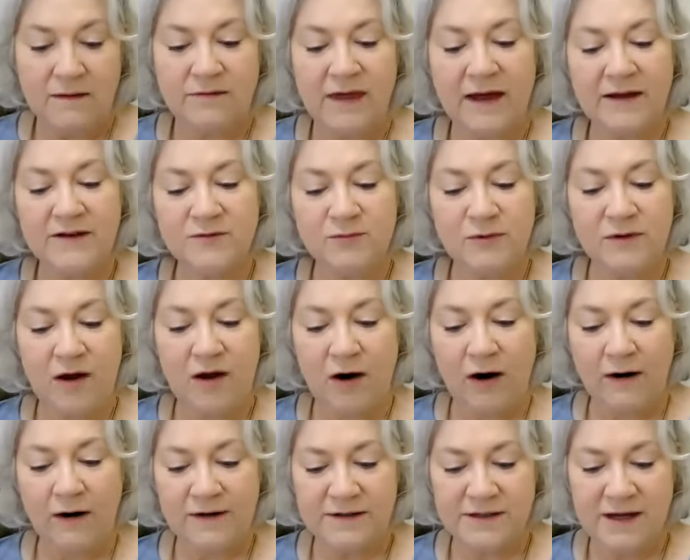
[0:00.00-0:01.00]
That when the
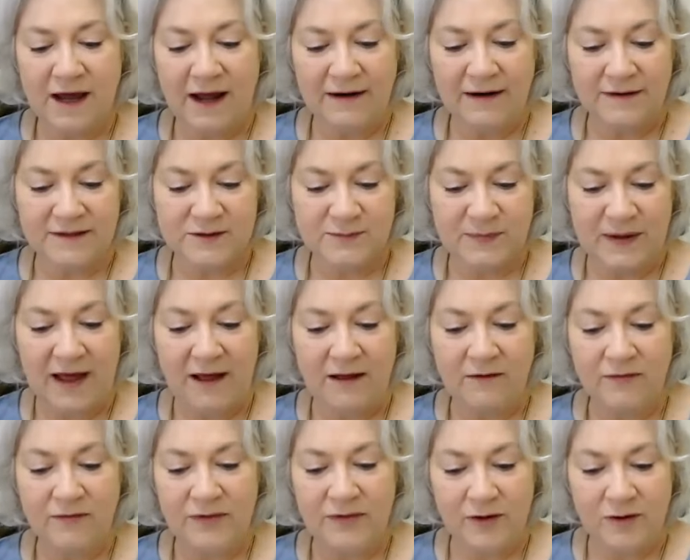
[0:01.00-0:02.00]
hardy Titaness
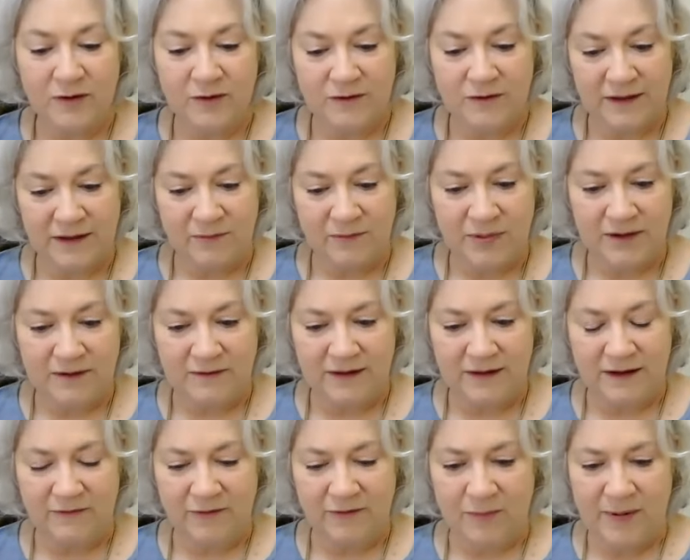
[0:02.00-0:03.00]
beheld the goodly
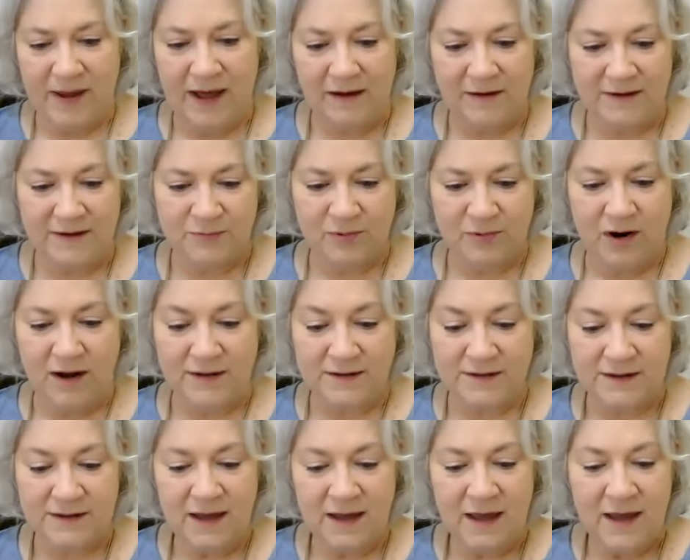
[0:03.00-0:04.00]
building of her palace
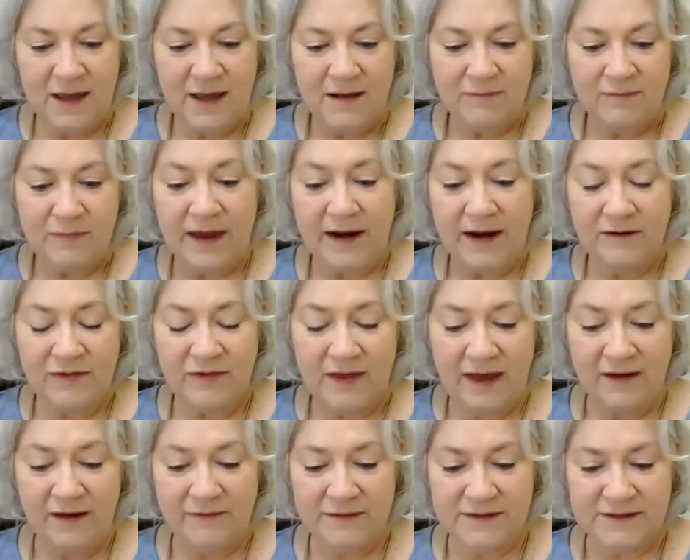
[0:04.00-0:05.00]
bright, made of the
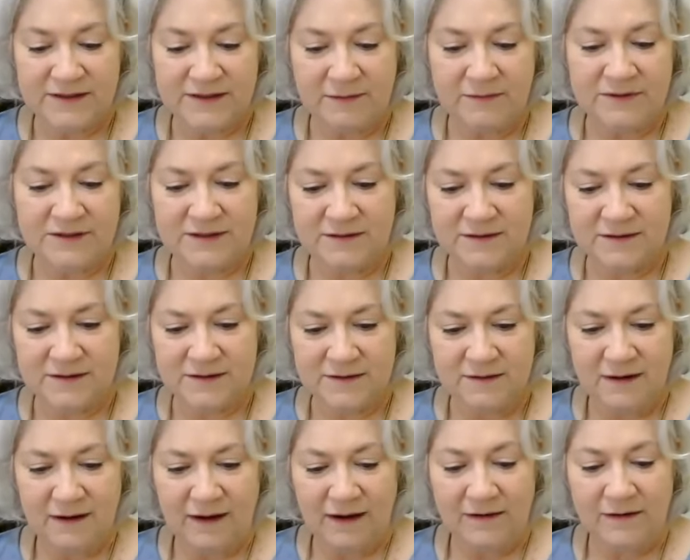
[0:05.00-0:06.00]
heaven's
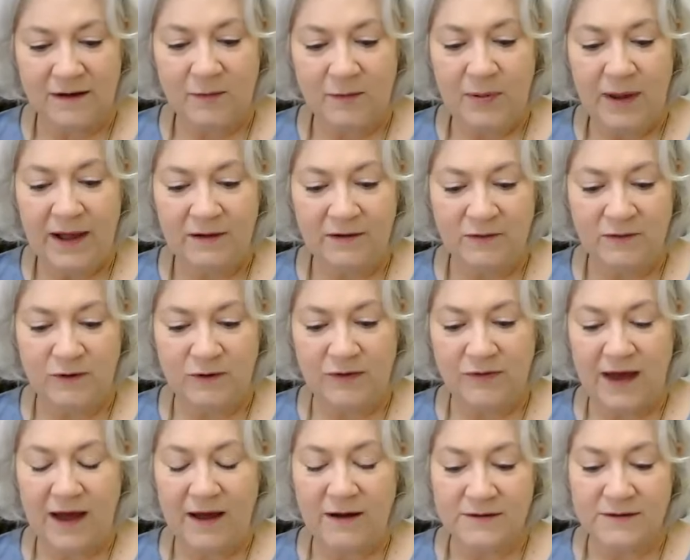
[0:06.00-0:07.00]
substance, and upheld with
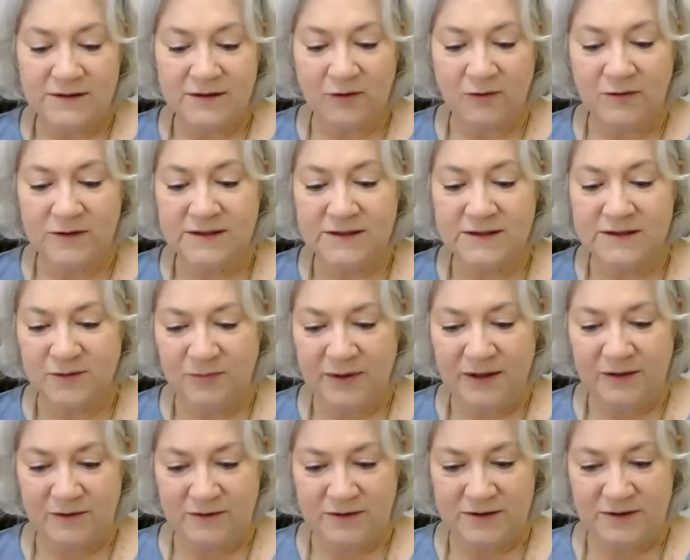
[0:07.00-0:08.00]
1,000 crystal
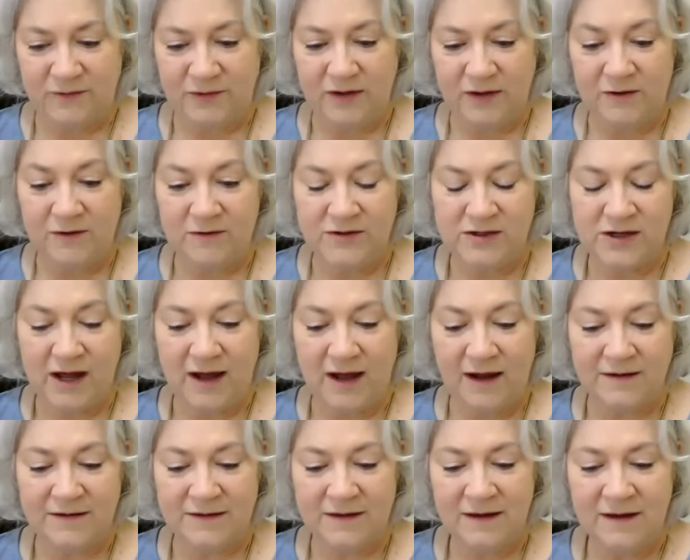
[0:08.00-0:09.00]
pillars of huge
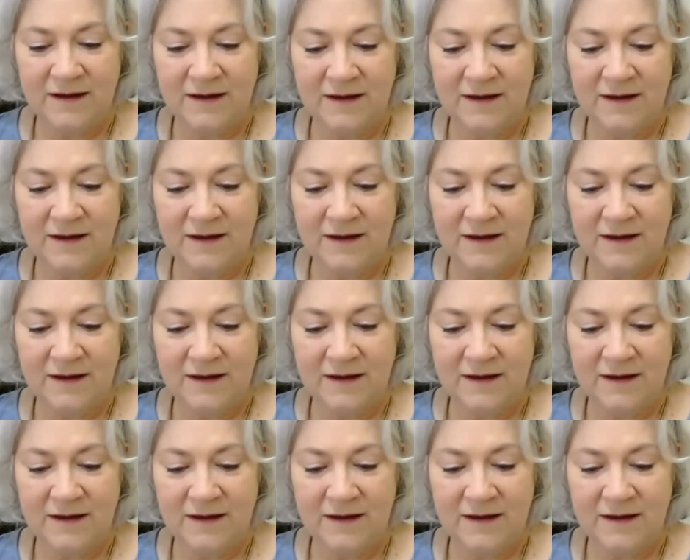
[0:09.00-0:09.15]
height,